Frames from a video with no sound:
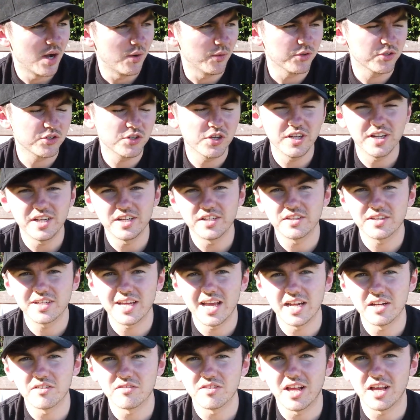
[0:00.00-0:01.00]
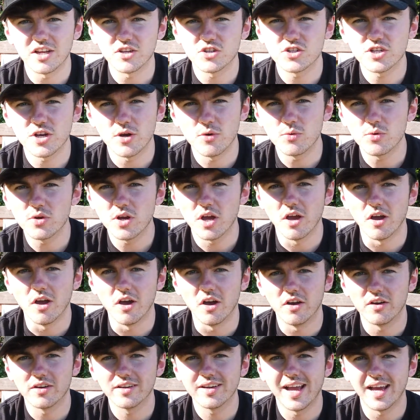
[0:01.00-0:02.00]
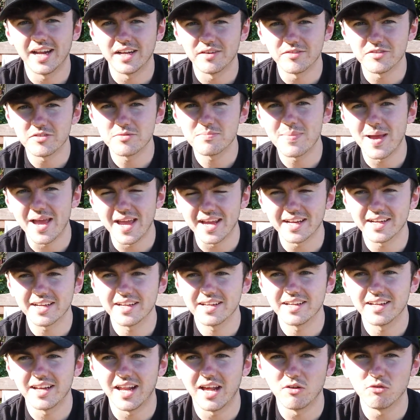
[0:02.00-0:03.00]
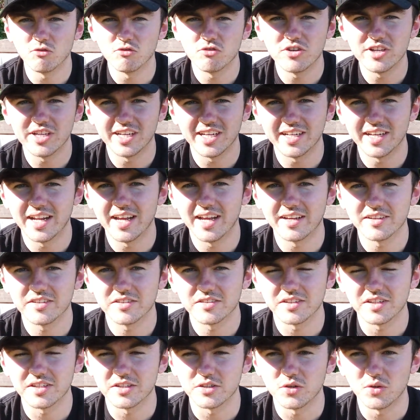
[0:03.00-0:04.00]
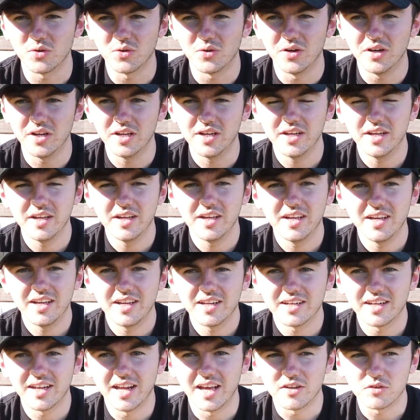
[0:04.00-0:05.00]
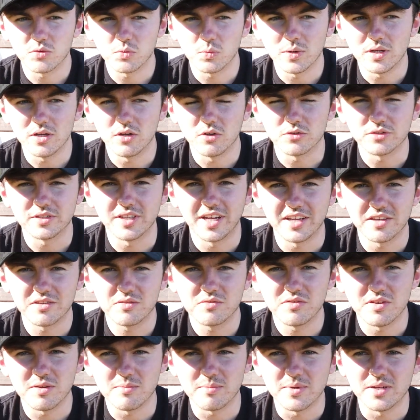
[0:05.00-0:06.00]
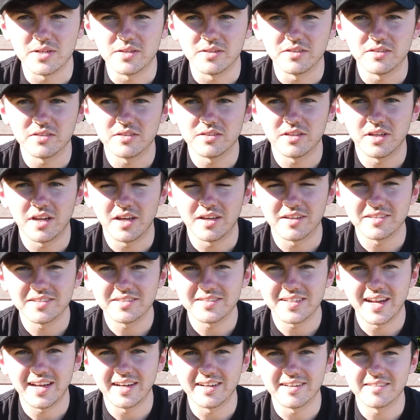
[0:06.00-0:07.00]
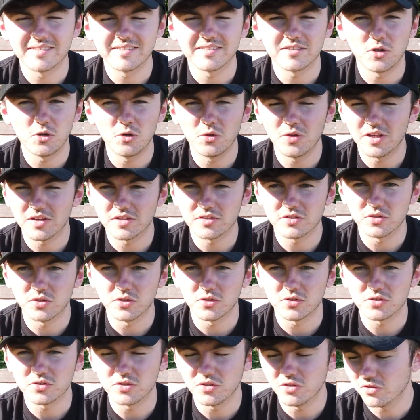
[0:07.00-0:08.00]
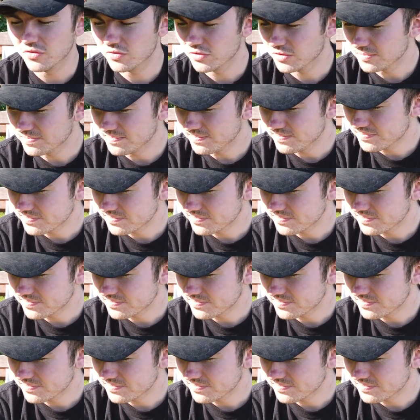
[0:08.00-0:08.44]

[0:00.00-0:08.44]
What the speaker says: I want to turn it into kind of like a show car kind of spec, like really nicely done. Nice wheels, nice fitment, nice stands, all that sort of stuff.